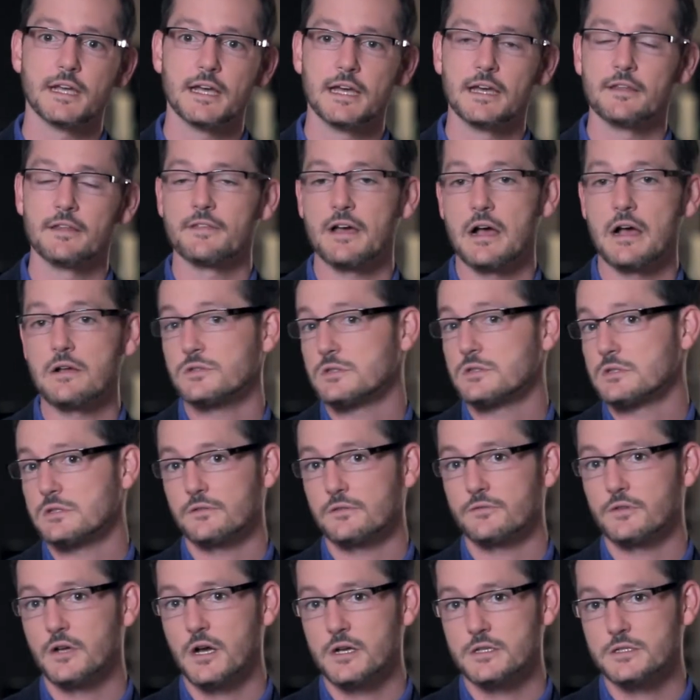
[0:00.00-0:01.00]
and thousands
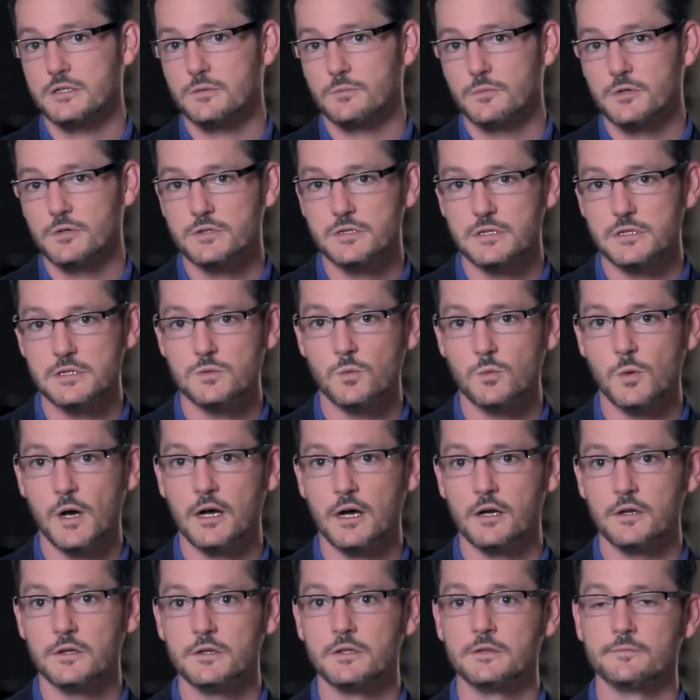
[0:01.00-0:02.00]
of customers as
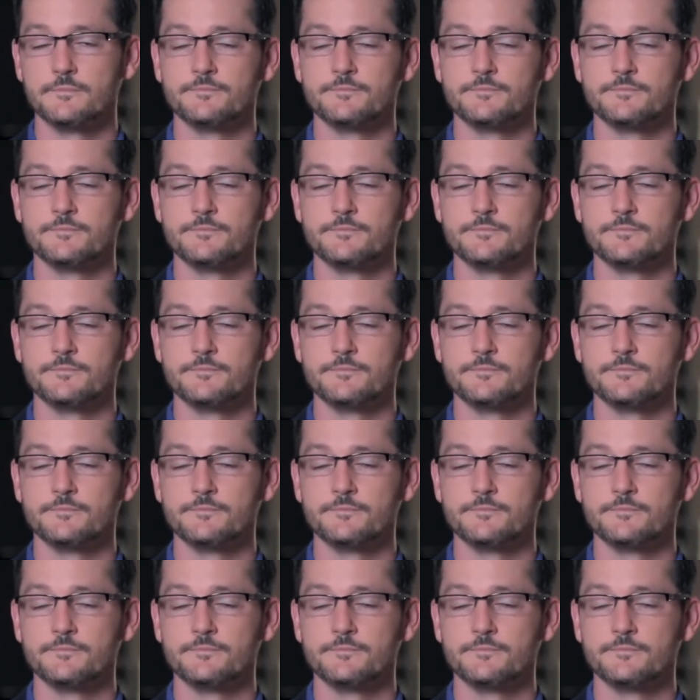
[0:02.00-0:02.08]
well.